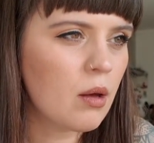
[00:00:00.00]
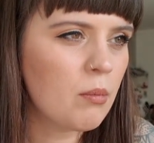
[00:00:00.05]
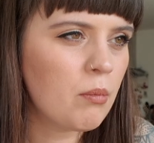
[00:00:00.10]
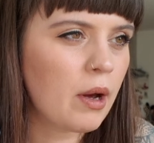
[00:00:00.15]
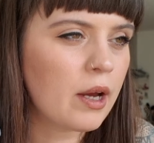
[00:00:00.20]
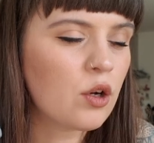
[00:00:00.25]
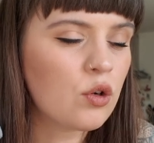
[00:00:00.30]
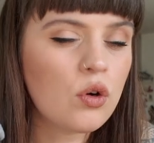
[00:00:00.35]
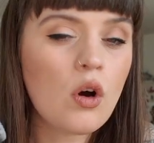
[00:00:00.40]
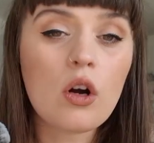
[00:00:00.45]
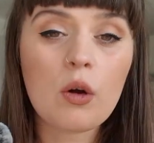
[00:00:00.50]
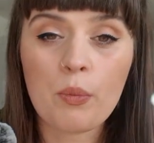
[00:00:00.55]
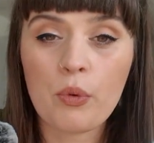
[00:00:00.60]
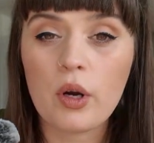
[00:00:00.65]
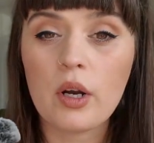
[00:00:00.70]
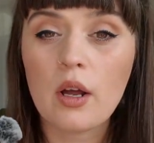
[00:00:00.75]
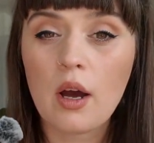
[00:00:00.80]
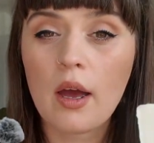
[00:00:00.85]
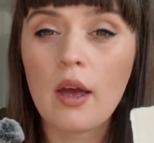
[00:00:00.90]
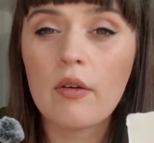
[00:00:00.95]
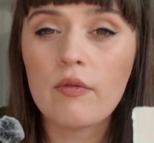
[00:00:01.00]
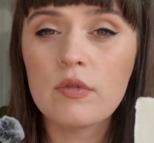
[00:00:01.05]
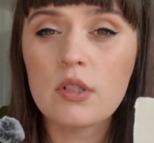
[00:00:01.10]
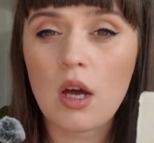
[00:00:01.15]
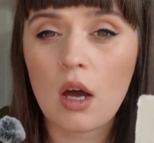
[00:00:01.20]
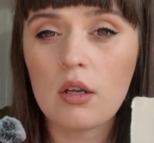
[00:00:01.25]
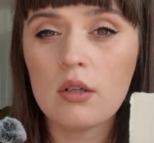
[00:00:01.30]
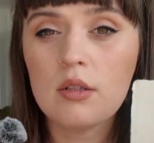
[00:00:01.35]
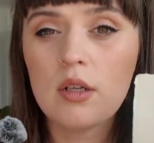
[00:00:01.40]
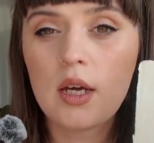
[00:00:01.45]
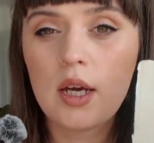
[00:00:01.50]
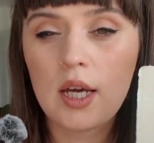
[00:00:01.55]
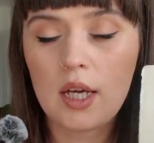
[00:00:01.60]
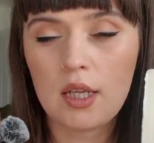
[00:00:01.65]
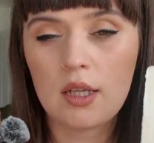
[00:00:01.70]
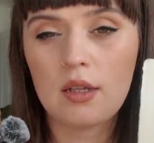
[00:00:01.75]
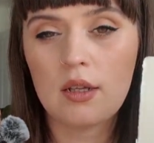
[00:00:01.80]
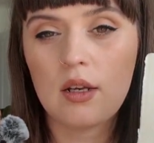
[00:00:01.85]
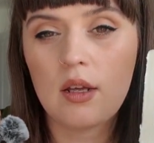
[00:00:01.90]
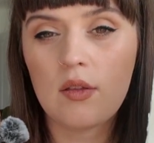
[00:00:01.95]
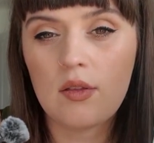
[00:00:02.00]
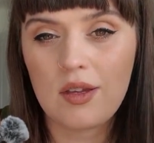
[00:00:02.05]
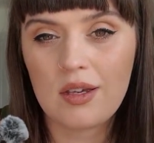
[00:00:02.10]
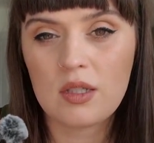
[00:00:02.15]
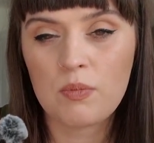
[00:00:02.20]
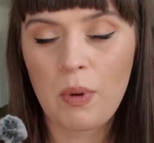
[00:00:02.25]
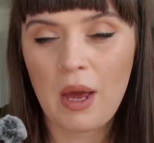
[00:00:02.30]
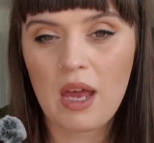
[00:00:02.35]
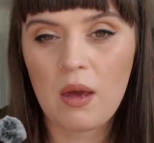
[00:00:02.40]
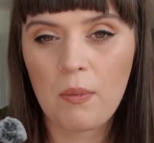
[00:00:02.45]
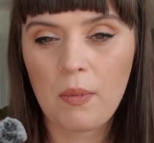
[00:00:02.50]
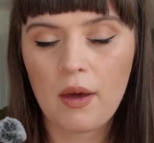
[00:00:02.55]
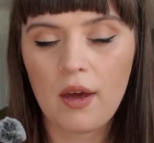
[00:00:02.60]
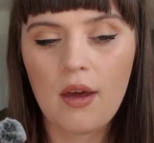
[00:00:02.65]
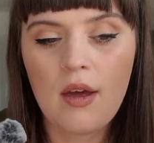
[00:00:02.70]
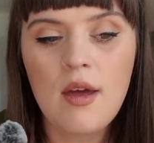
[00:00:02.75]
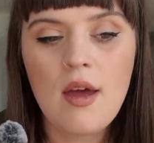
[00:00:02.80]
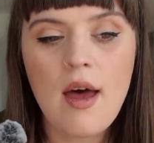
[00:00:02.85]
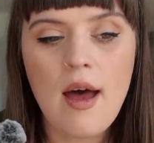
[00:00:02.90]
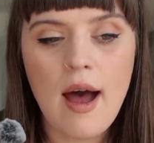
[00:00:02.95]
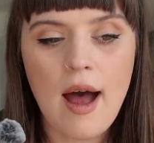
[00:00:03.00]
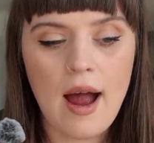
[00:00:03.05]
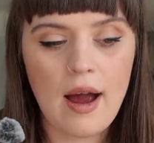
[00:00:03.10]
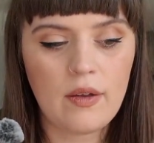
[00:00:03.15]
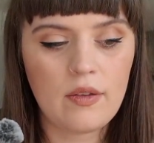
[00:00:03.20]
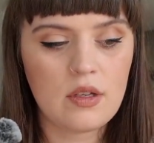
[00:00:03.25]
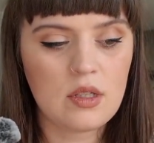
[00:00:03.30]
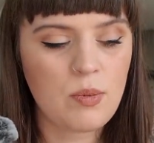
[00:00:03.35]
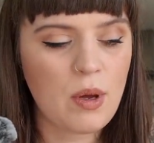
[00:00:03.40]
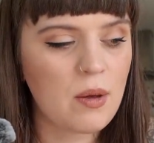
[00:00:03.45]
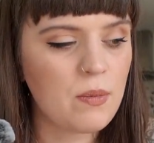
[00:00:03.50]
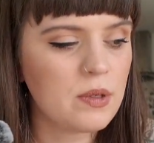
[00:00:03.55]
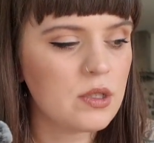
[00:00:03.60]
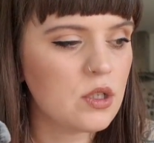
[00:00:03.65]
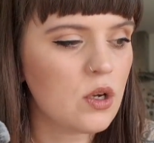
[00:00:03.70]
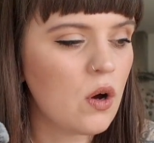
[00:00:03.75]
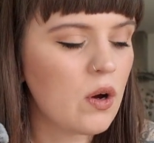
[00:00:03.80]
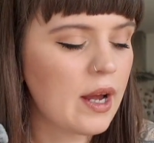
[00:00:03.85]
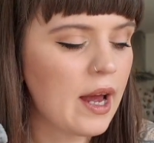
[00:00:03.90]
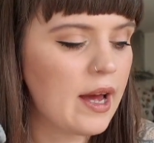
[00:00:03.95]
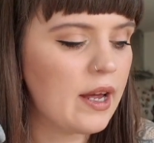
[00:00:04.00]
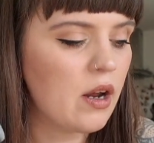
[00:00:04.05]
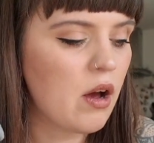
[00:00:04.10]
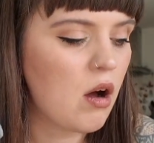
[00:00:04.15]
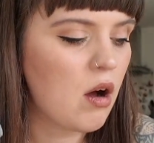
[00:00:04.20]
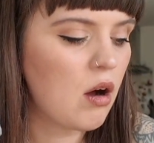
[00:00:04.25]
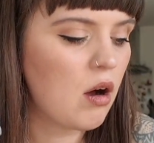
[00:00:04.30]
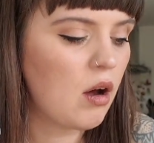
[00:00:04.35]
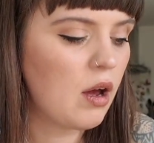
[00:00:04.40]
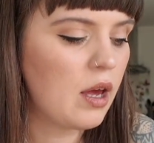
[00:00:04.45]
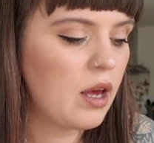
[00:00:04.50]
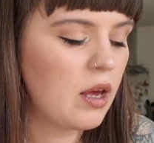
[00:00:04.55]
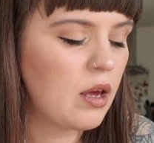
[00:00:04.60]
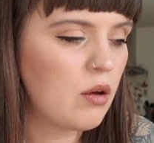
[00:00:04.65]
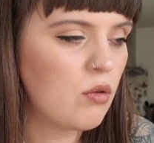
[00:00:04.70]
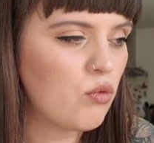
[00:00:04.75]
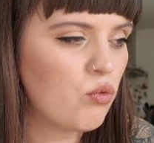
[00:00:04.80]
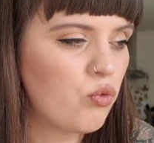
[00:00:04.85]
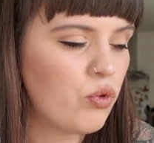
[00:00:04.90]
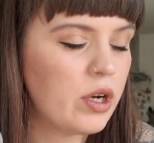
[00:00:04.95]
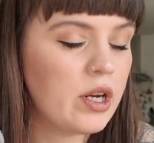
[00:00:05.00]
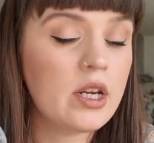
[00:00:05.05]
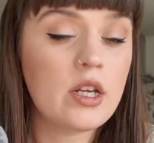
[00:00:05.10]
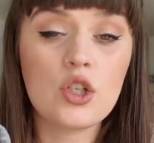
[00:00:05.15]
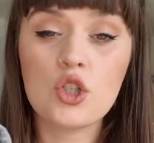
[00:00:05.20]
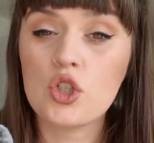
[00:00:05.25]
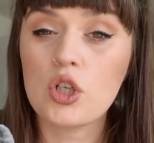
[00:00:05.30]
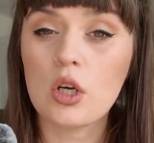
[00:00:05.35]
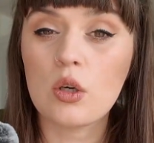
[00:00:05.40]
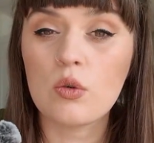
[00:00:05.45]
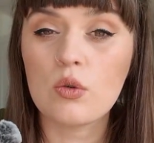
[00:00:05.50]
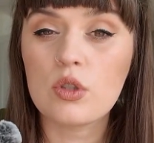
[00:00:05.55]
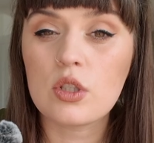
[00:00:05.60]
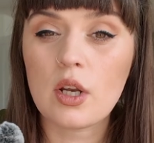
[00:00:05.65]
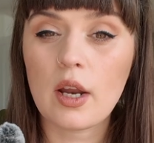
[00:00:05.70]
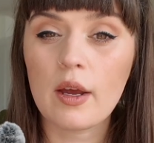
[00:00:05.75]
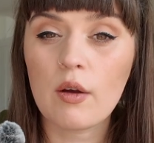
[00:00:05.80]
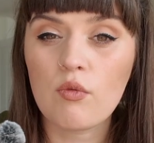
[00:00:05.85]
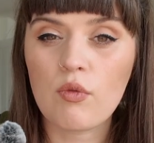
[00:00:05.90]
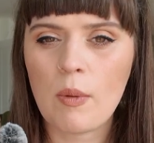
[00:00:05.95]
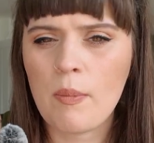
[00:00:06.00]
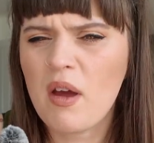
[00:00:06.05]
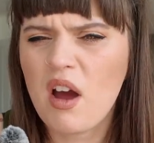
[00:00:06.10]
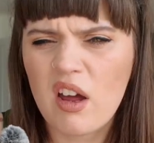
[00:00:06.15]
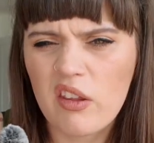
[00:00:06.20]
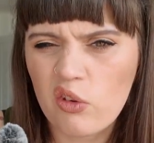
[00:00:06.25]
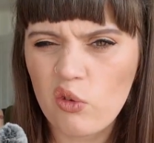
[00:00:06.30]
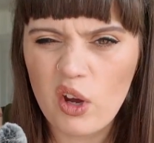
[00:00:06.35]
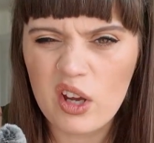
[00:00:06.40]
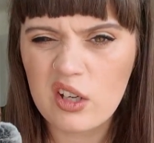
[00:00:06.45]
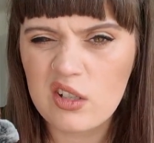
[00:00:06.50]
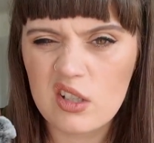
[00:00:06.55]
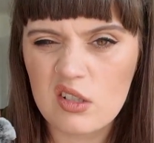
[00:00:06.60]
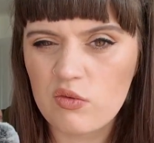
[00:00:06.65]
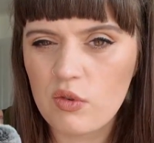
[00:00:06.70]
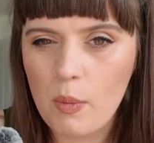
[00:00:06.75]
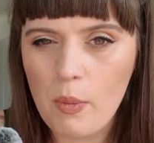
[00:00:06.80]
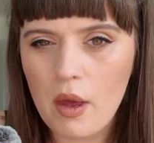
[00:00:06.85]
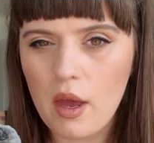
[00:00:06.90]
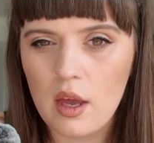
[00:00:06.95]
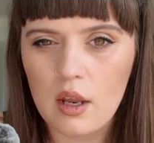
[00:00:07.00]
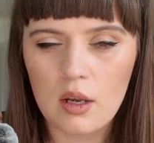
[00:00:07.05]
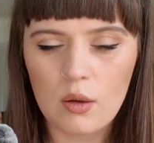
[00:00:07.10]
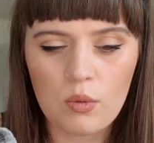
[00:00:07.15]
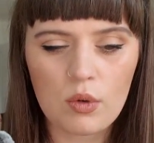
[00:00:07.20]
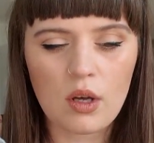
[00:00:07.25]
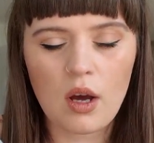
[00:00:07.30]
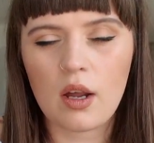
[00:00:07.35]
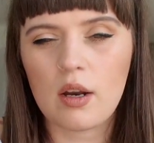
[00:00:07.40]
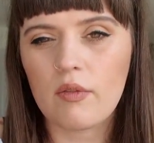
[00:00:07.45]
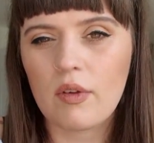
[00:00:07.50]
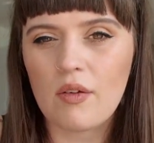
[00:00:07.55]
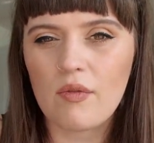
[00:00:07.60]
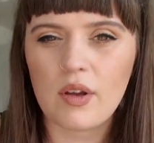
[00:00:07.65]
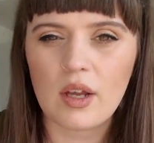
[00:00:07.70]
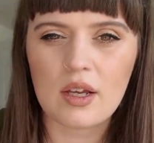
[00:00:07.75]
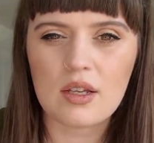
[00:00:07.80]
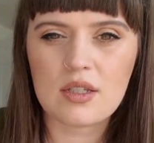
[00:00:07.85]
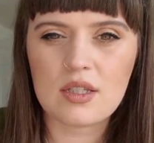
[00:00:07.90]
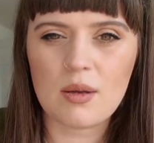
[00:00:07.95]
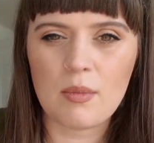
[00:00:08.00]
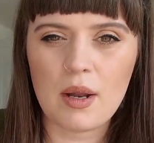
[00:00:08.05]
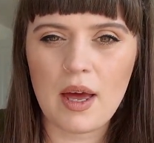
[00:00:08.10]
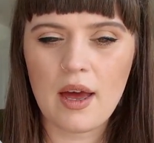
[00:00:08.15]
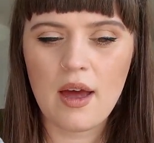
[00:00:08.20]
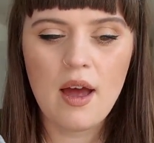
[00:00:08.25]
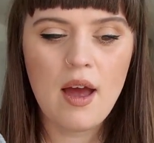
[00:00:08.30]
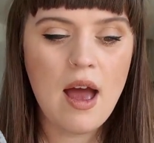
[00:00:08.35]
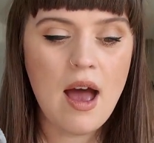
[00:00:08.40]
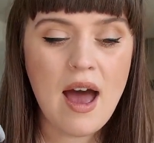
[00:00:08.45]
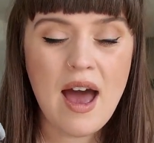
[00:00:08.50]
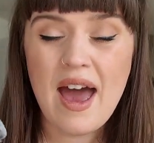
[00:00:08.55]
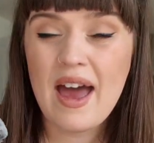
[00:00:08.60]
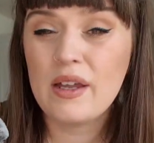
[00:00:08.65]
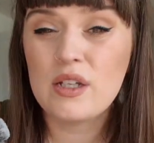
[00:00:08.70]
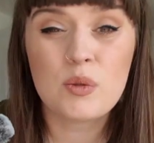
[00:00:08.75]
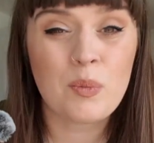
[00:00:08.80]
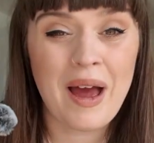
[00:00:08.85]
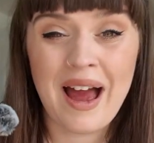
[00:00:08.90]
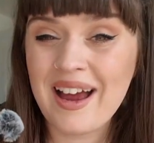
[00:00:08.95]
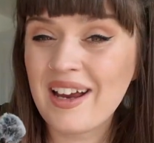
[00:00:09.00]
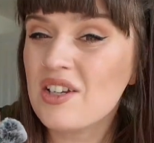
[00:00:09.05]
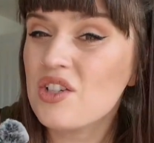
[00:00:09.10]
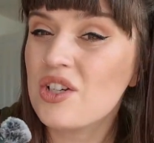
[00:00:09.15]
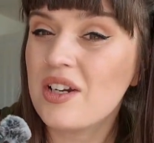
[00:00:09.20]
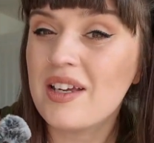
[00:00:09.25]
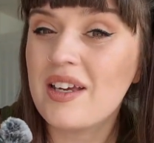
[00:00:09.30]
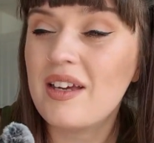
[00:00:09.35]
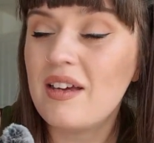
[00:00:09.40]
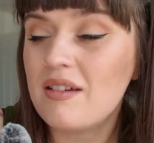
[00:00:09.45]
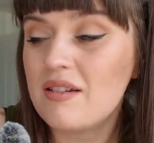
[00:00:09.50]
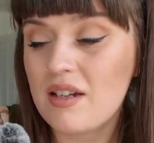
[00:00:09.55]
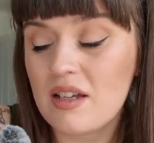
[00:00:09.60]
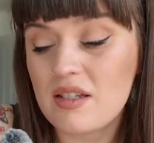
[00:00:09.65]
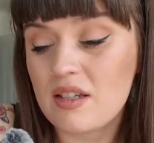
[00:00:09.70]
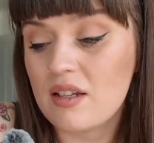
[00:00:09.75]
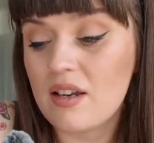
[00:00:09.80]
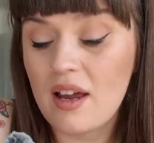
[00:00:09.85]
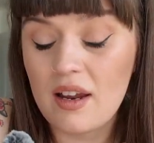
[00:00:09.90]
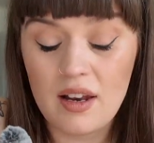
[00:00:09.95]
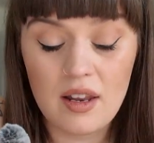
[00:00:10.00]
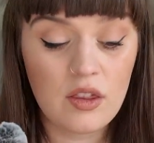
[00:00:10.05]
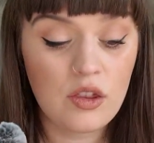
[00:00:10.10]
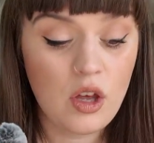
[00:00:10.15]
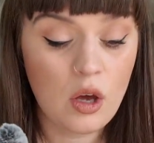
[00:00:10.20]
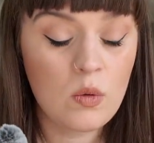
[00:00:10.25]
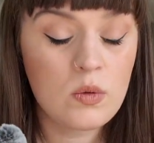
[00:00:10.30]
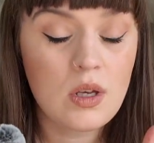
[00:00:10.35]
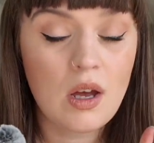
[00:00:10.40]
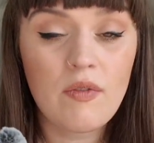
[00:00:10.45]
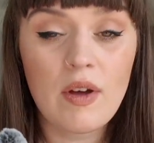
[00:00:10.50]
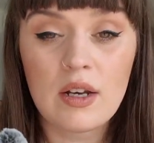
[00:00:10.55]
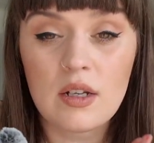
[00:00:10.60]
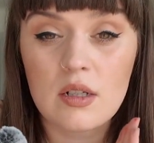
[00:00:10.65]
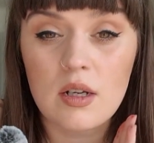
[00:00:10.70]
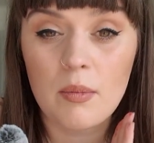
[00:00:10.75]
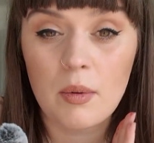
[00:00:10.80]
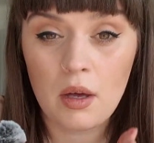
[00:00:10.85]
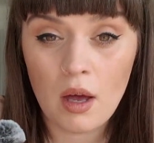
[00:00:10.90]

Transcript: My croc print I have done in this paper and this paper stock, and I really struggled to like rip it. I thought I could just rip it in, it would kind of give like a similar edge, but actually it doesn't. And those I've ended up